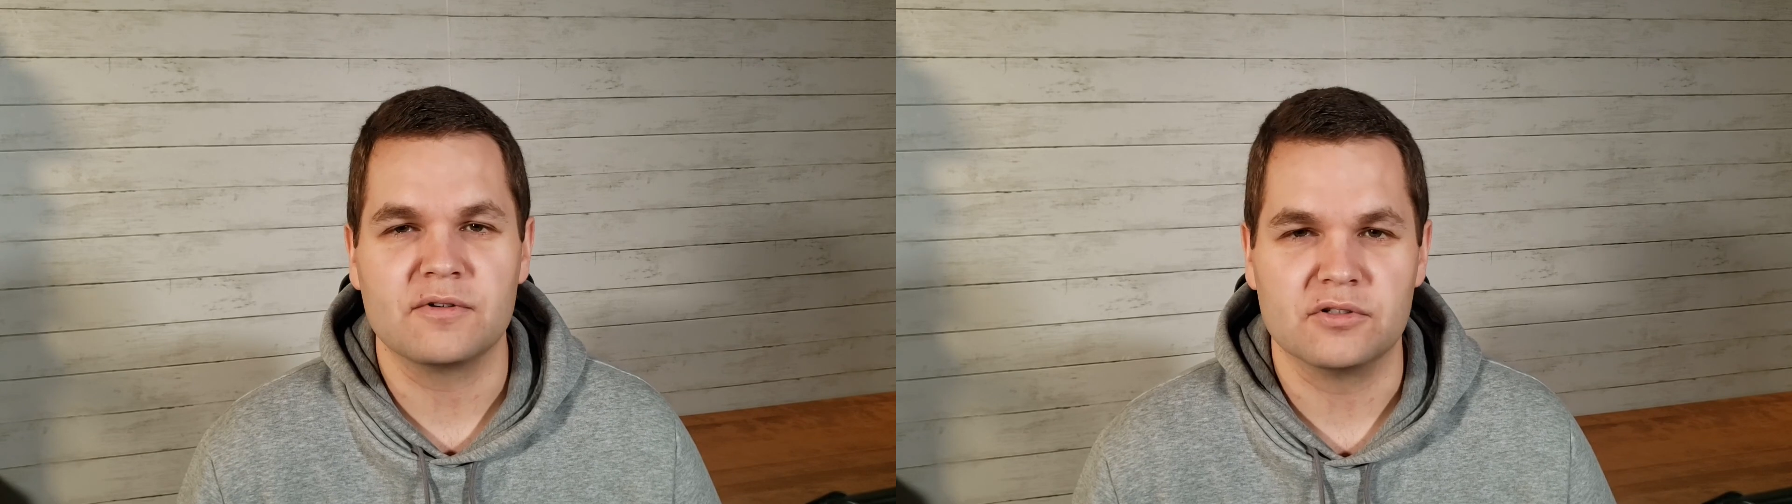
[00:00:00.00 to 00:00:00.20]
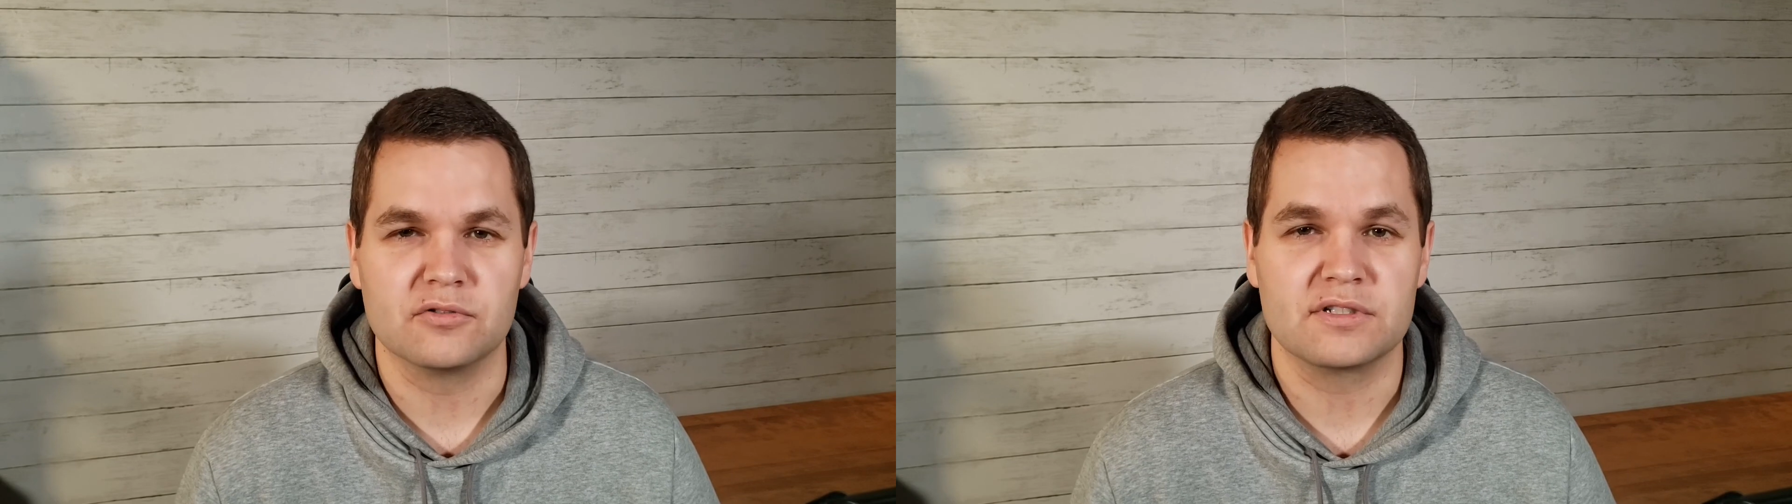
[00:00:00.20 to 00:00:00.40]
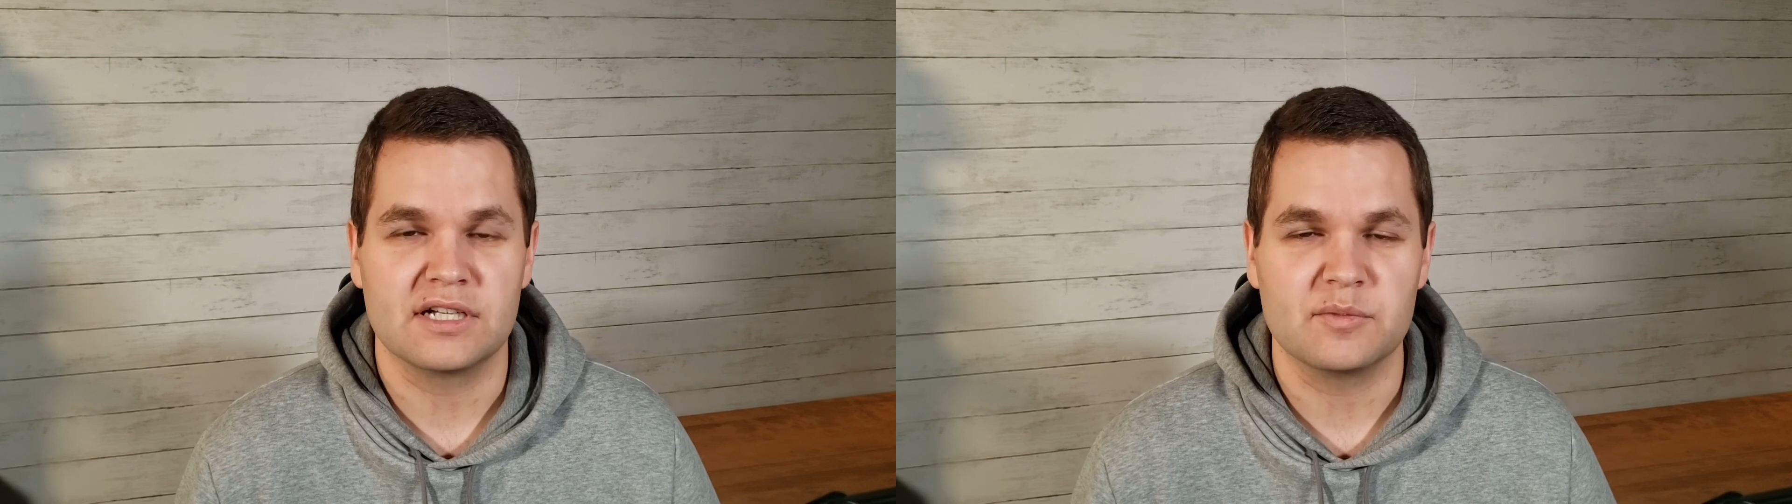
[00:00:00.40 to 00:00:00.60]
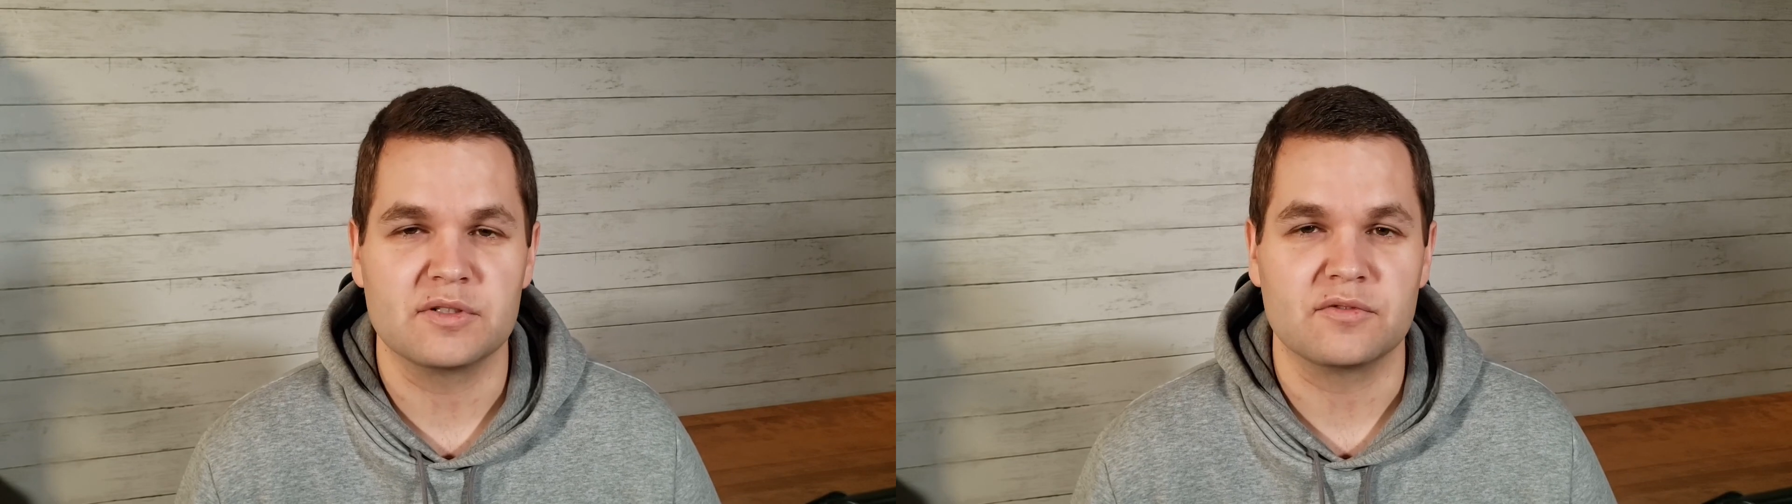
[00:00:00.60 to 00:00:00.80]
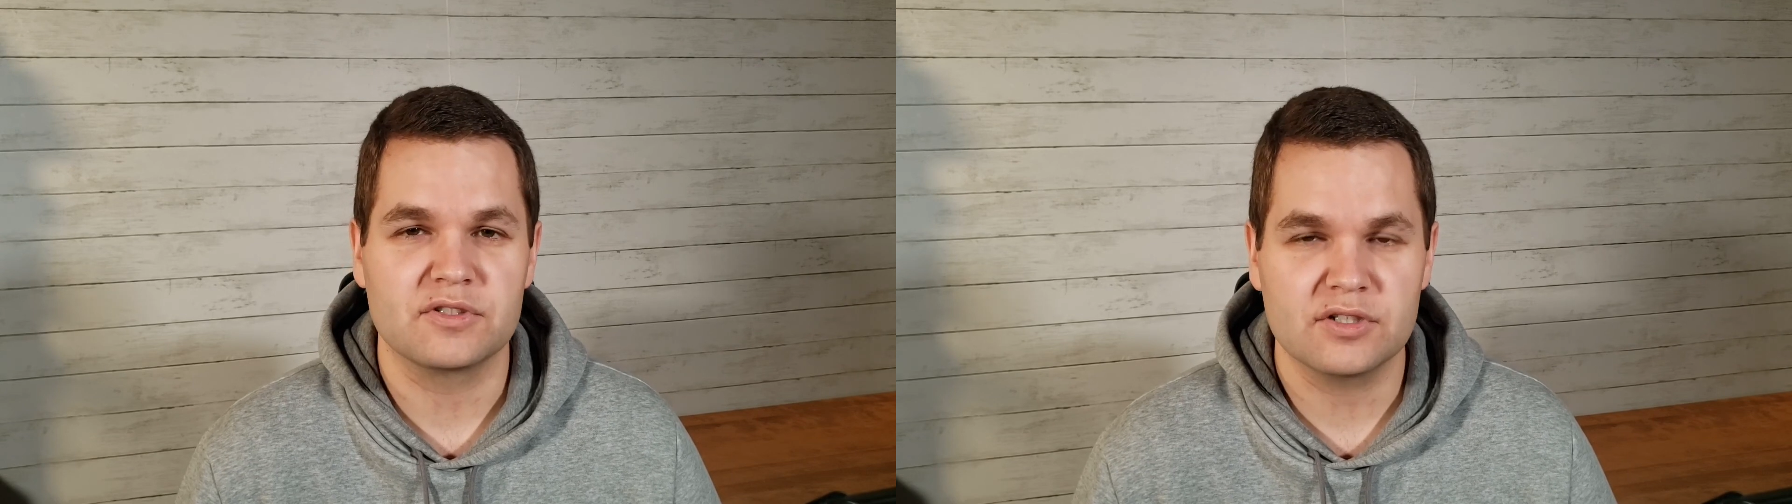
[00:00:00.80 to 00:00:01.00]
those
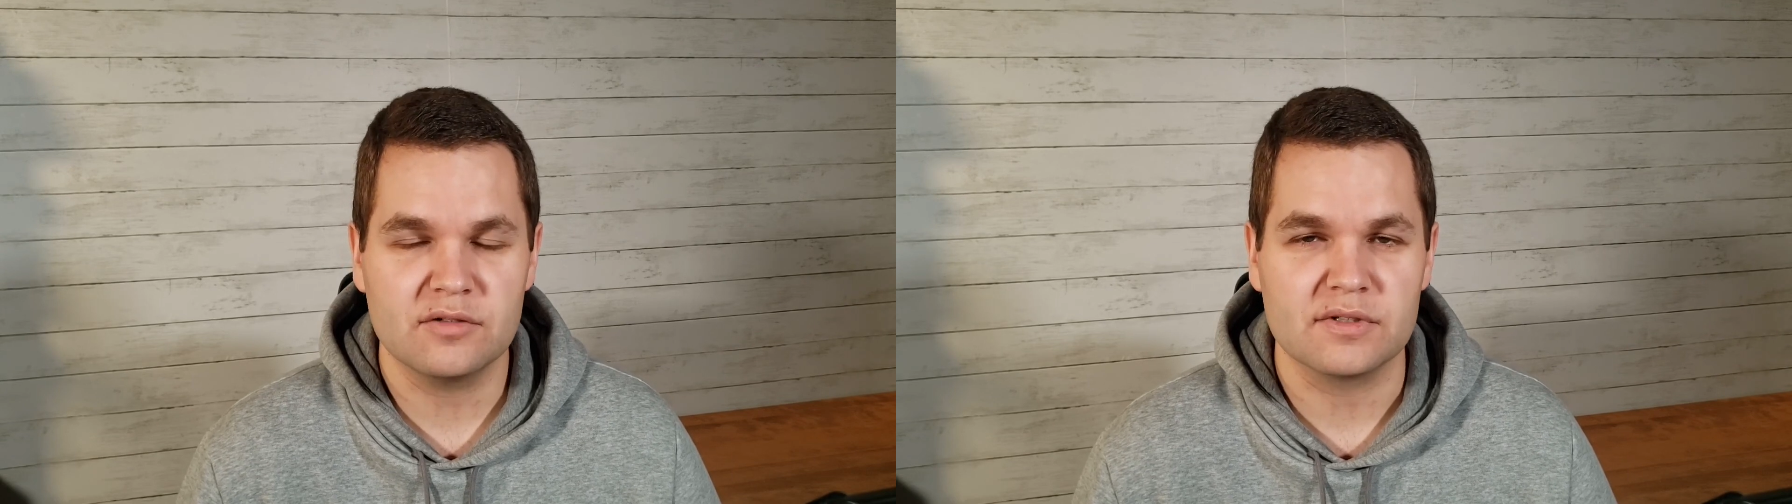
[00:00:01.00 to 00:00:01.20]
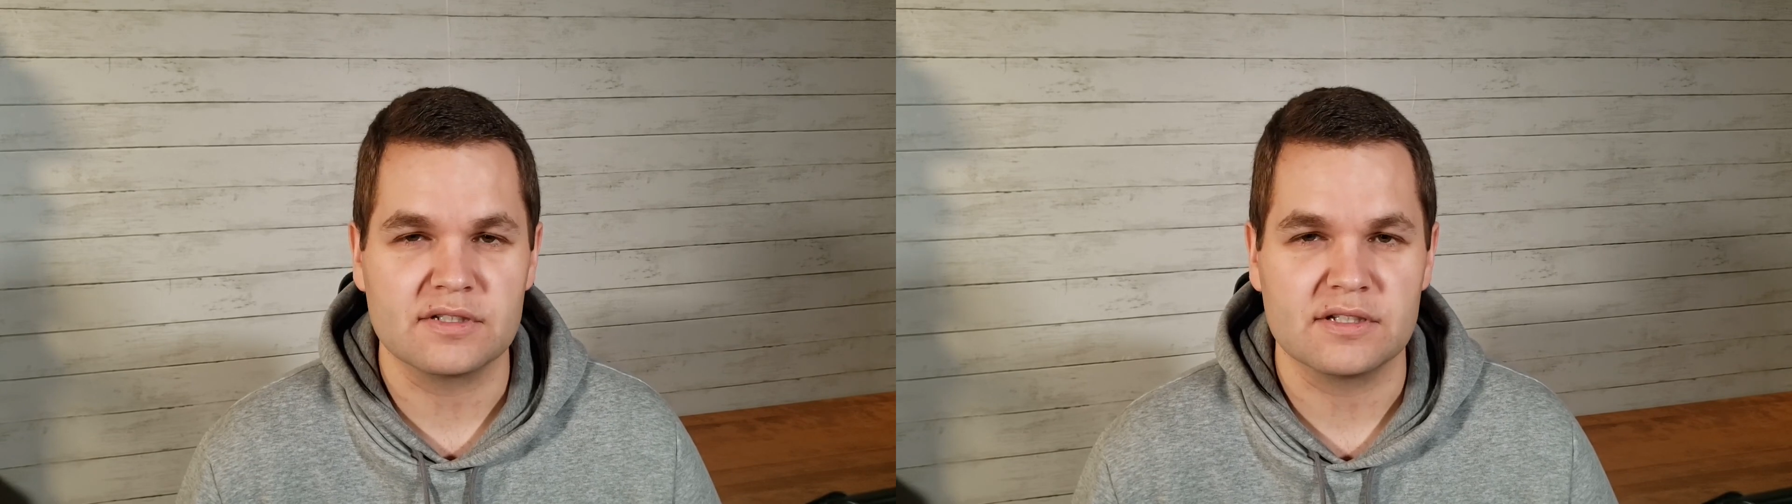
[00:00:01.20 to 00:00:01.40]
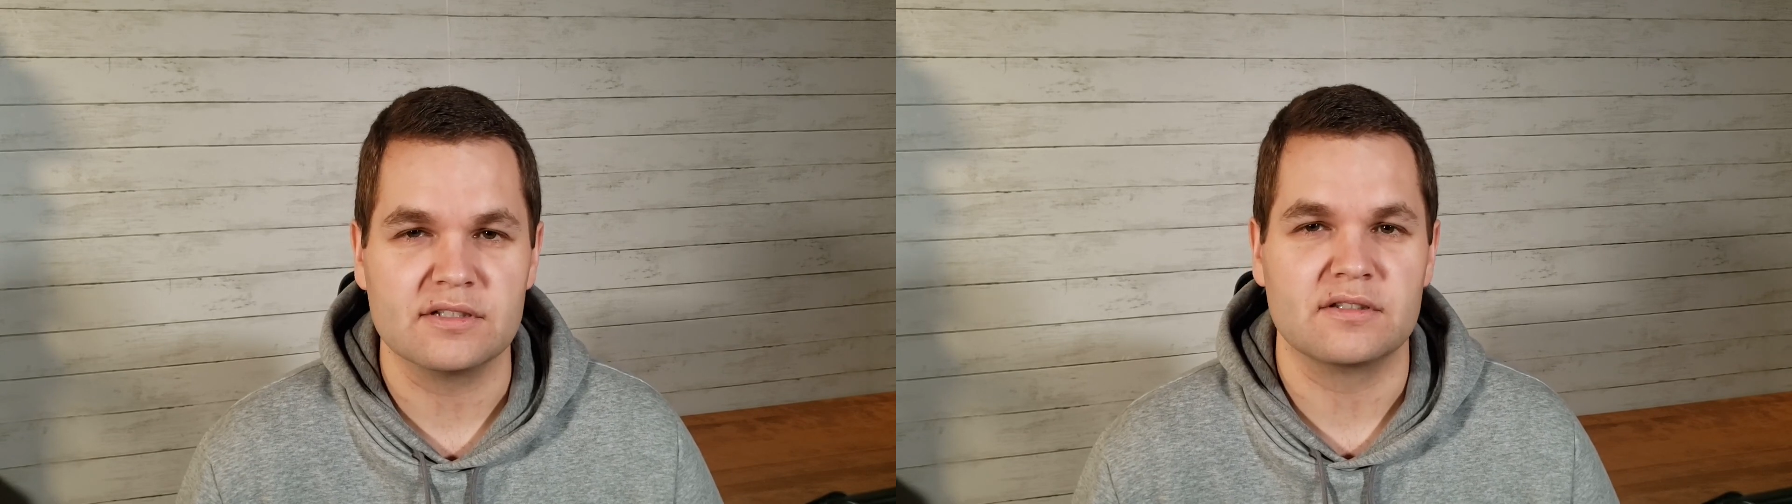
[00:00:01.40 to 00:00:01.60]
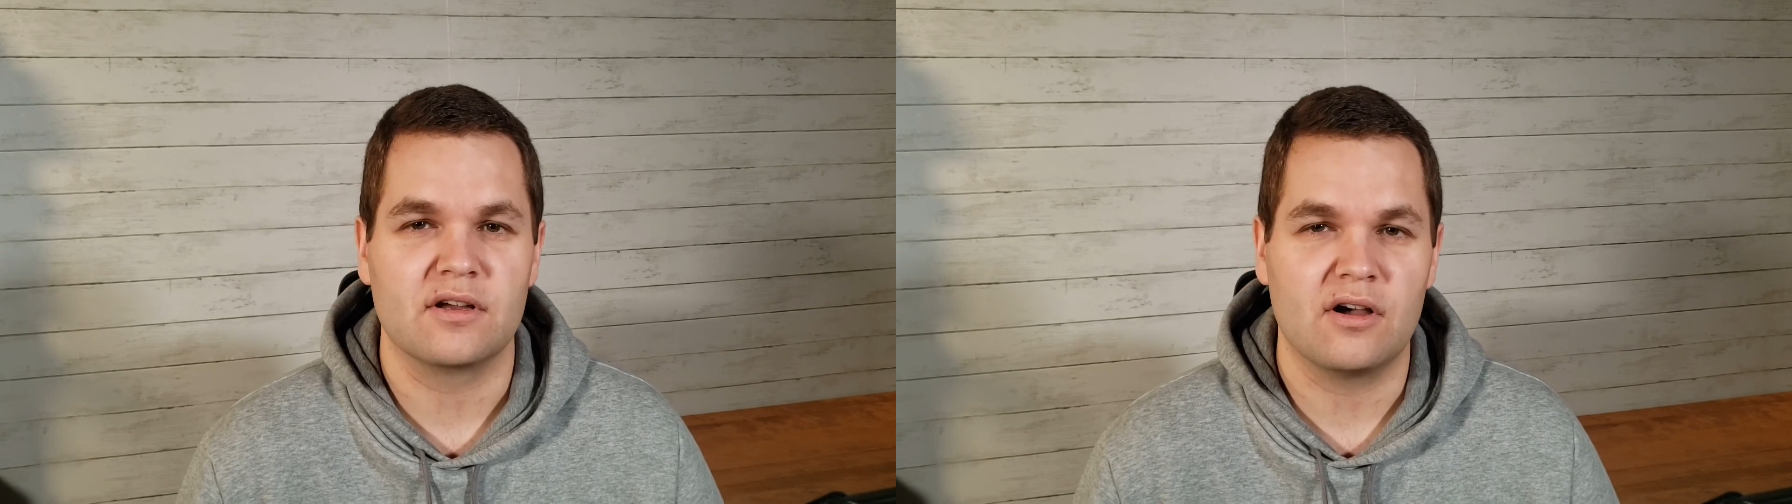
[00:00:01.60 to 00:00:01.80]
types of services